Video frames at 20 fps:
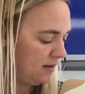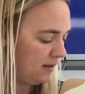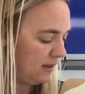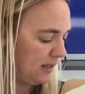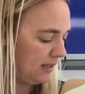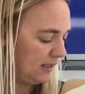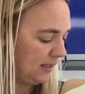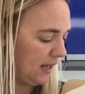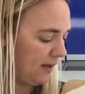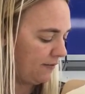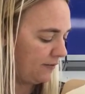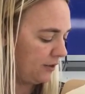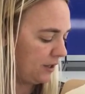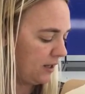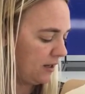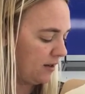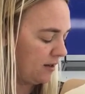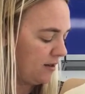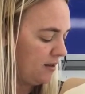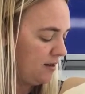These have
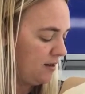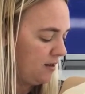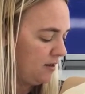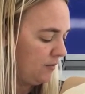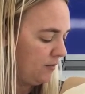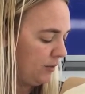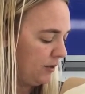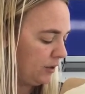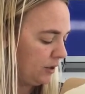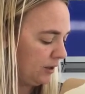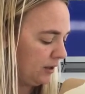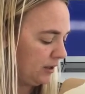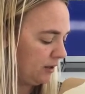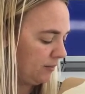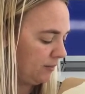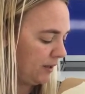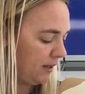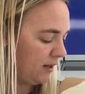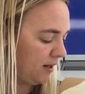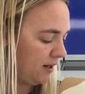to push a
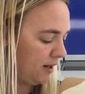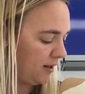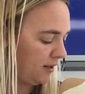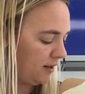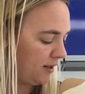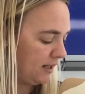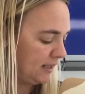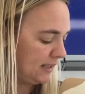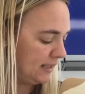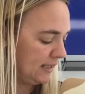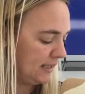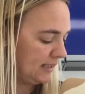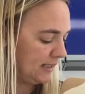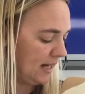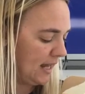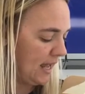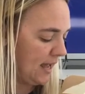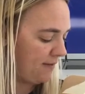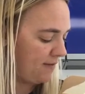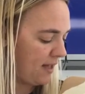little bit harder because it
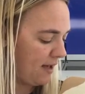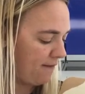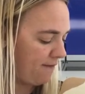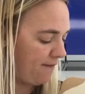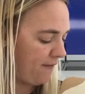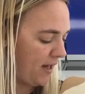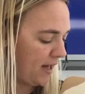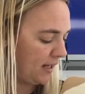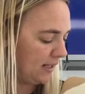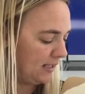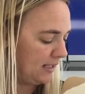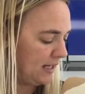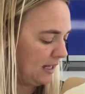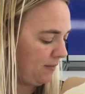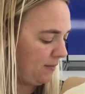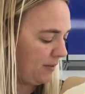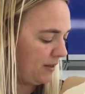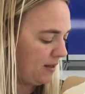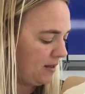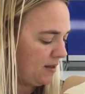doesn't have that fine
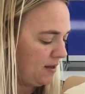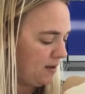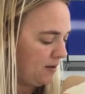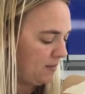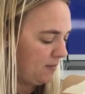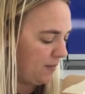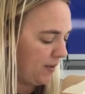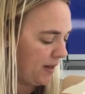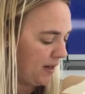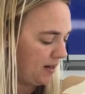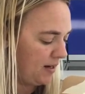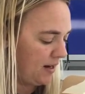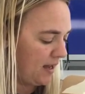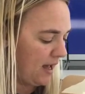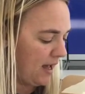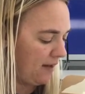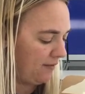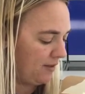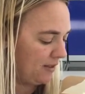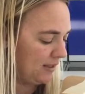tip, but
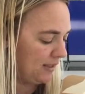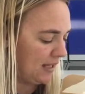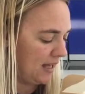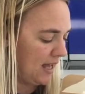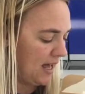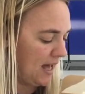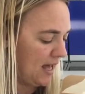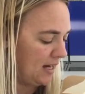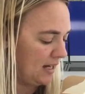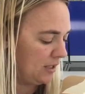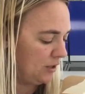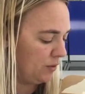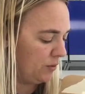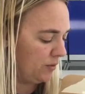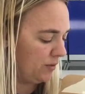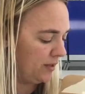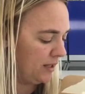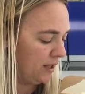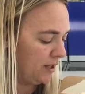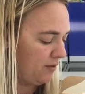obviously any
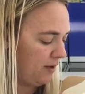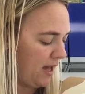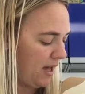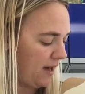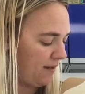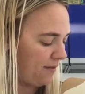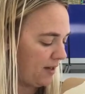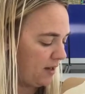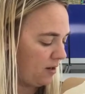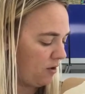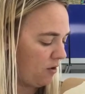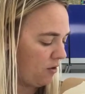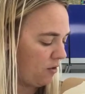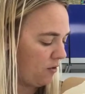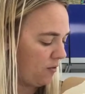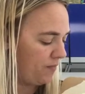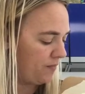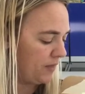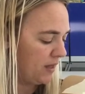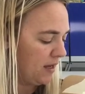tool that you have at
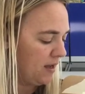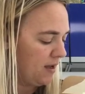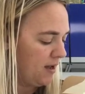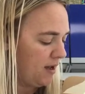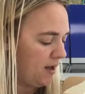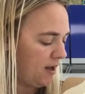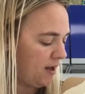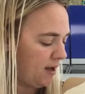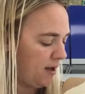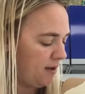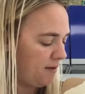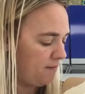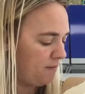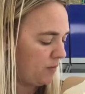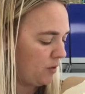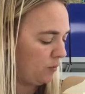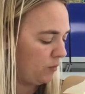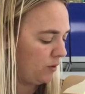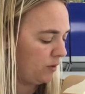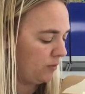home
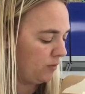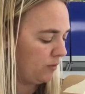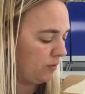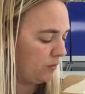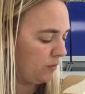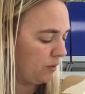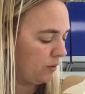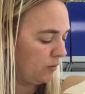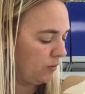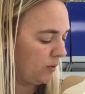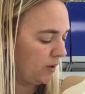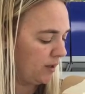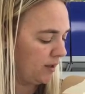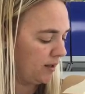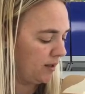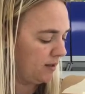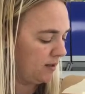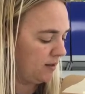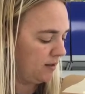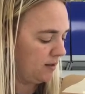will work.